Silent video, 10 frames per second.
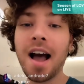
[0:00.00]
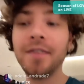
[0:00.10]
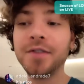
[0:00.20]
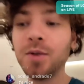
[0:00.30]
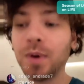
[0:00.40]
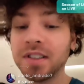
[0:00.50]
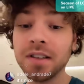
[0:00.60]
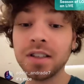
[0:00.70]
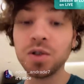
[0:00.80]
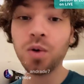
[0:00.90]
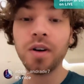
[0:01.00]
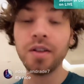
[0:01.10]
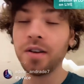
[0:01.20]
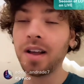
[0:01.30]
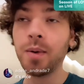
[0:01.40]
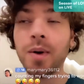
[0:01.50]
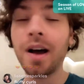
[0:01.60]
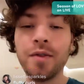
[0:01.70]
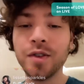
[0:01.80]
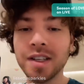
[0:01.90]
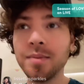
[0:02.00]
after went to the store and they're like, we don't have